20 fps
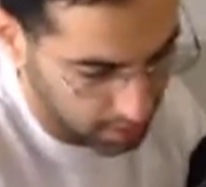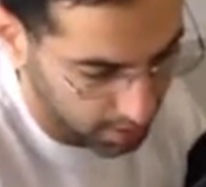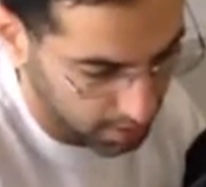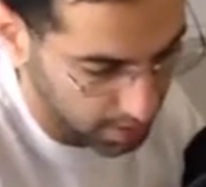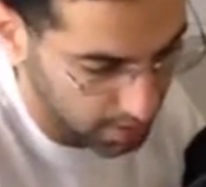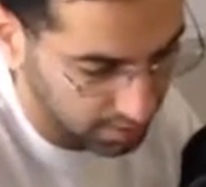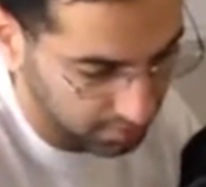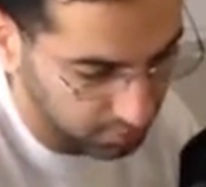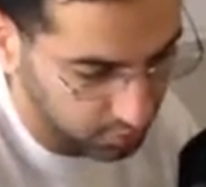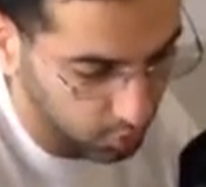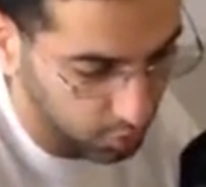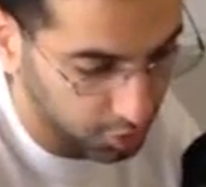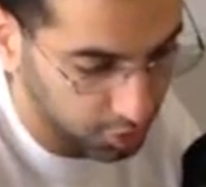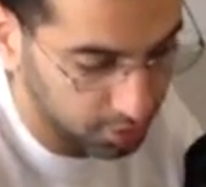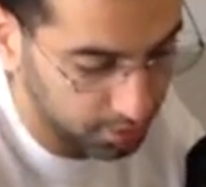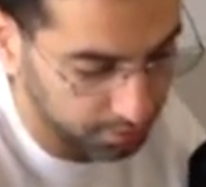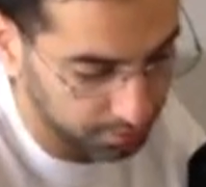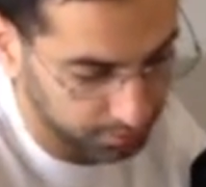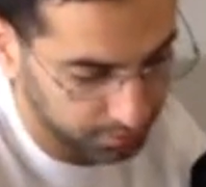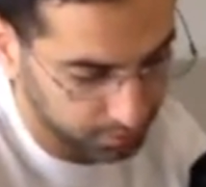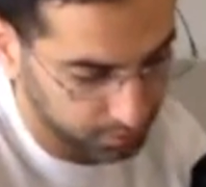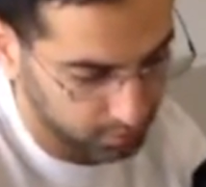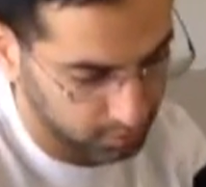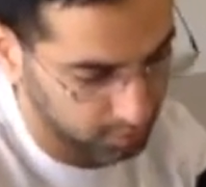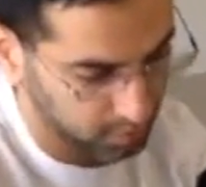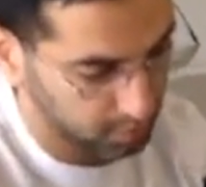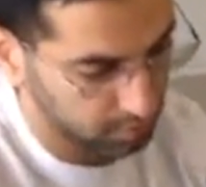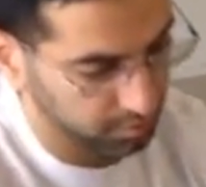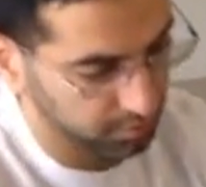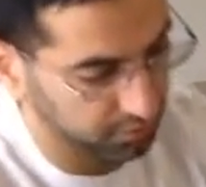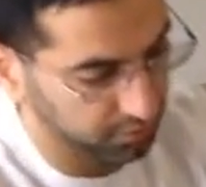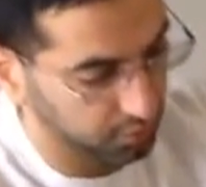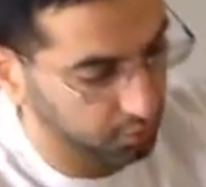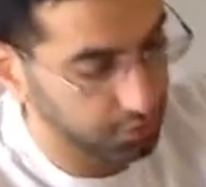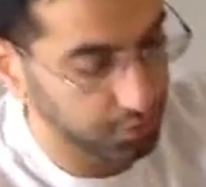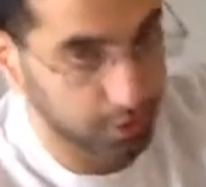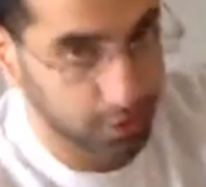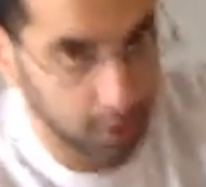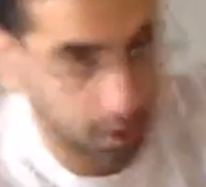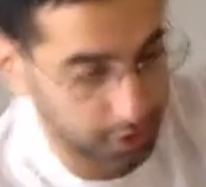And if you want to,
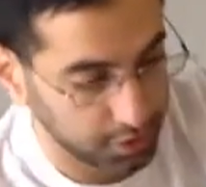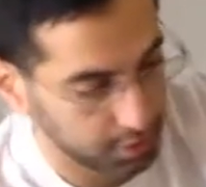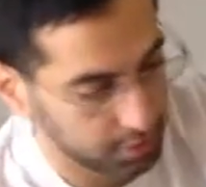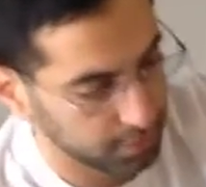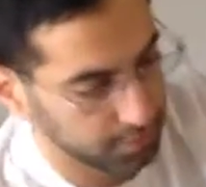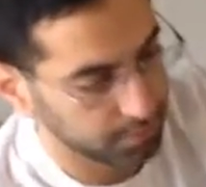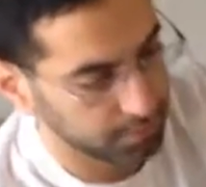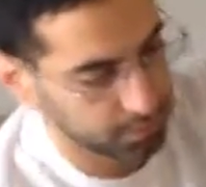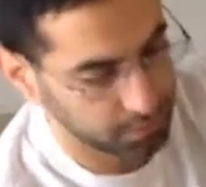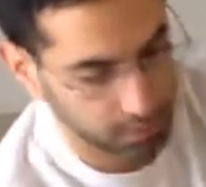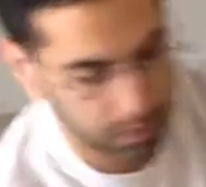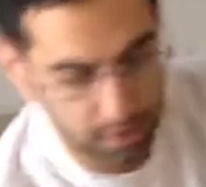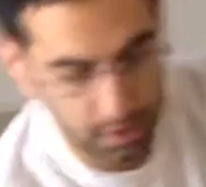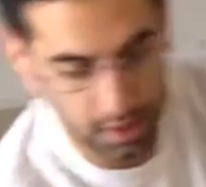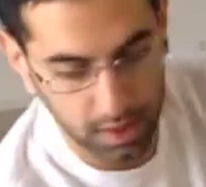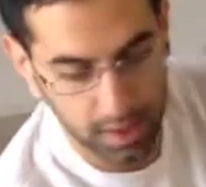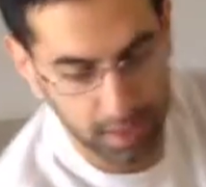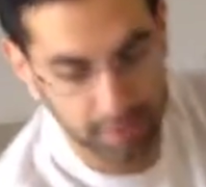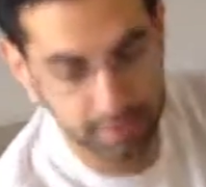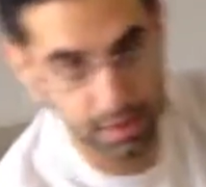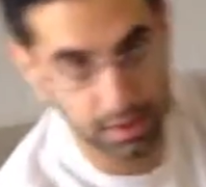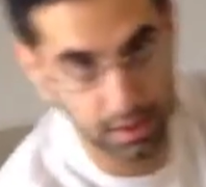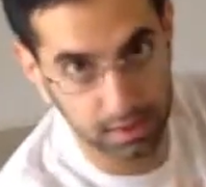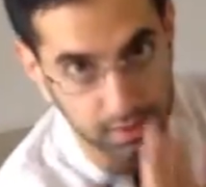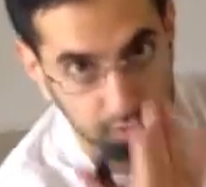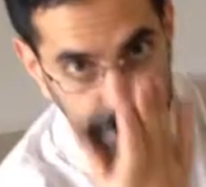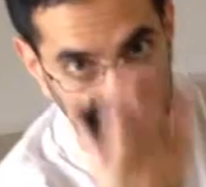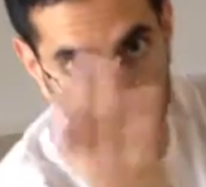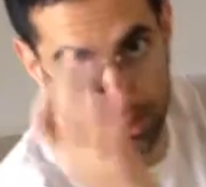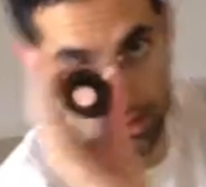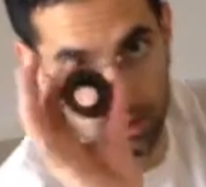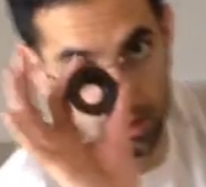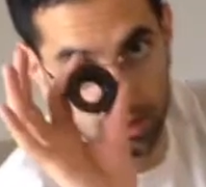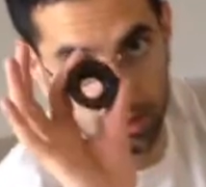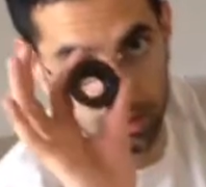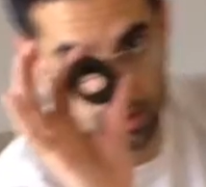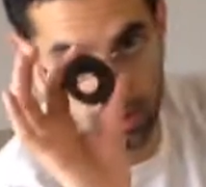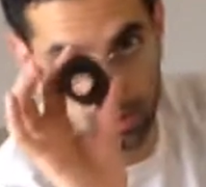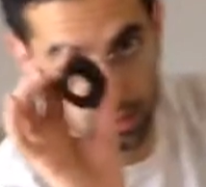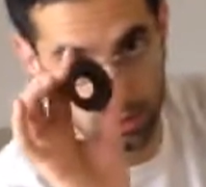before you cut it, I take
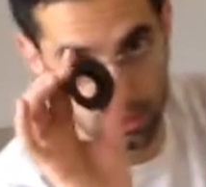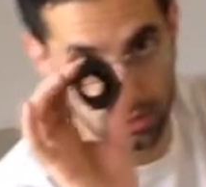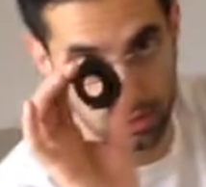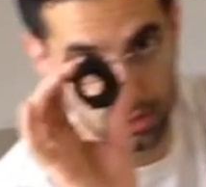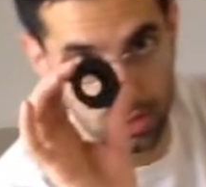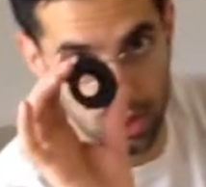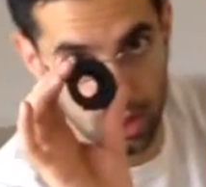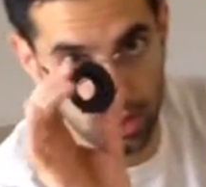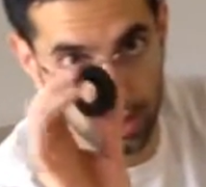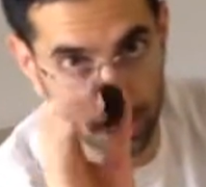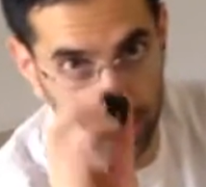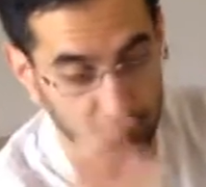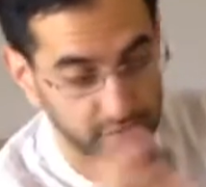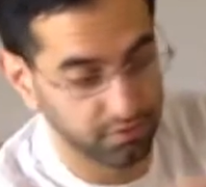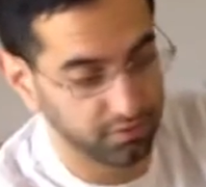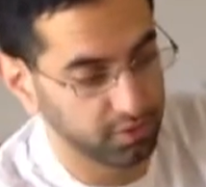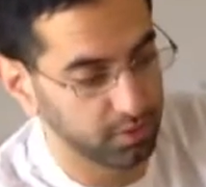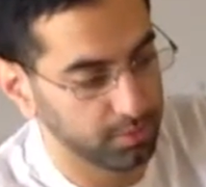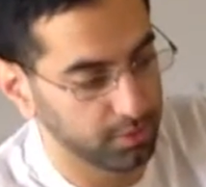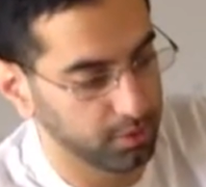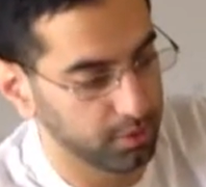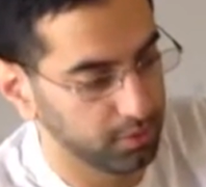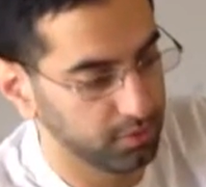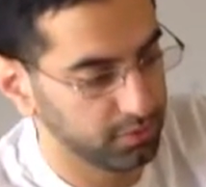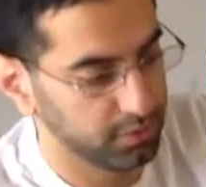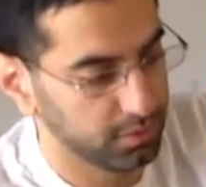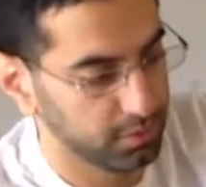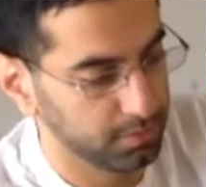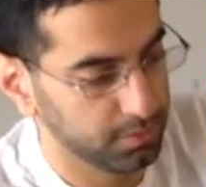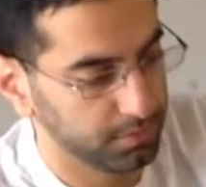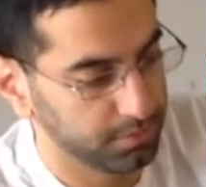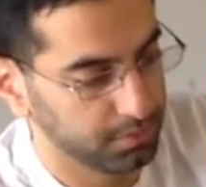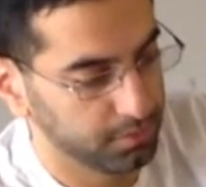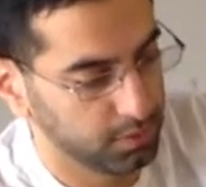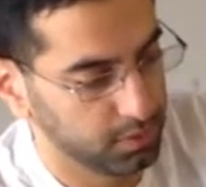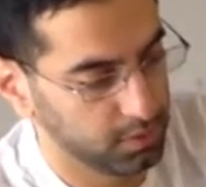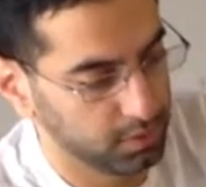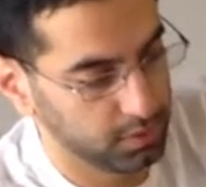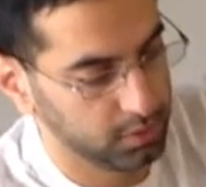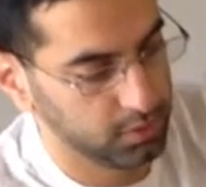the nut and flip it over,
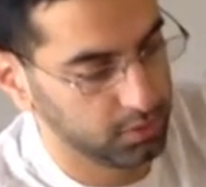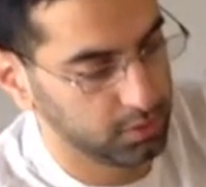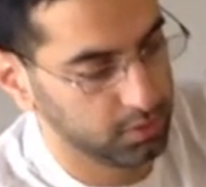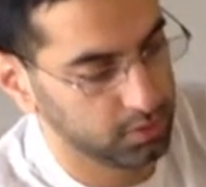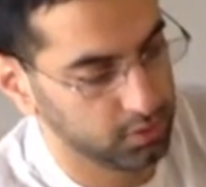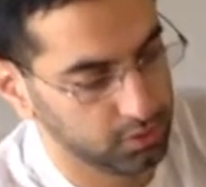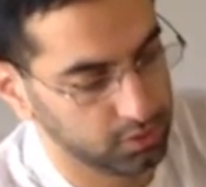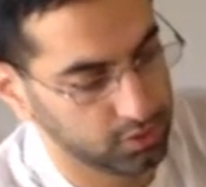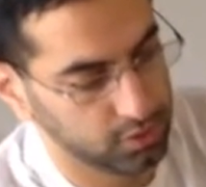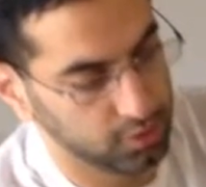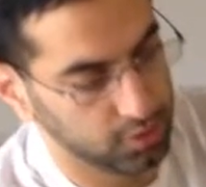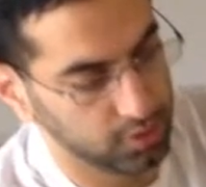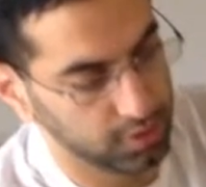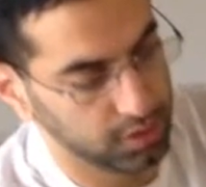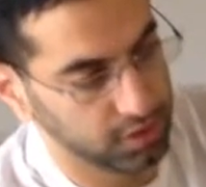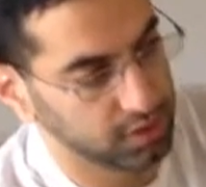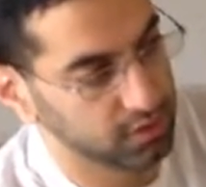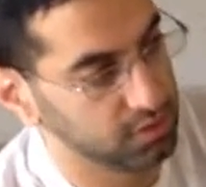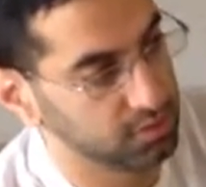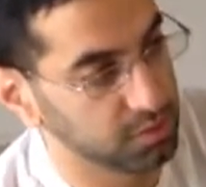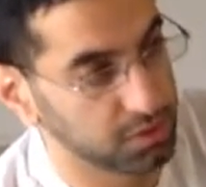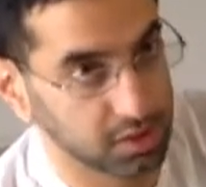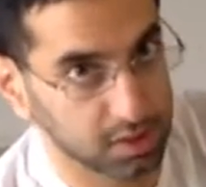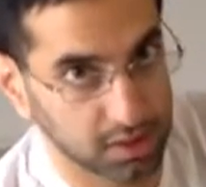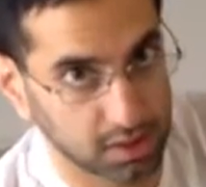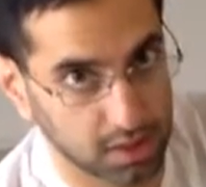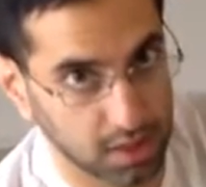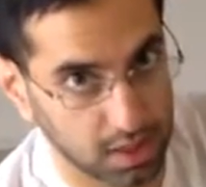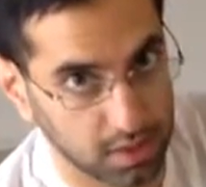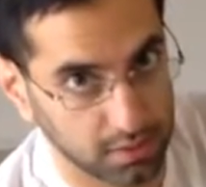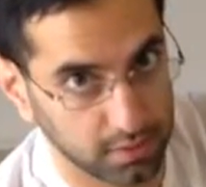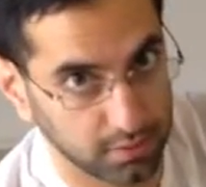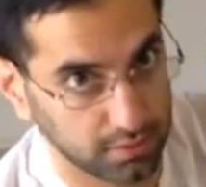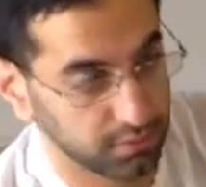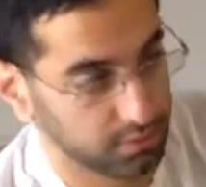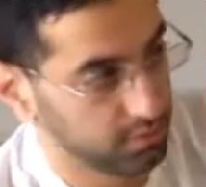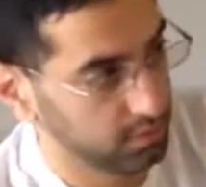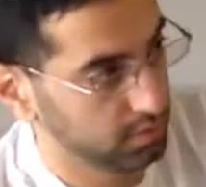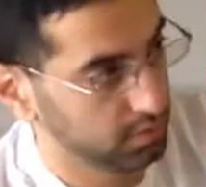so it gives me this kind of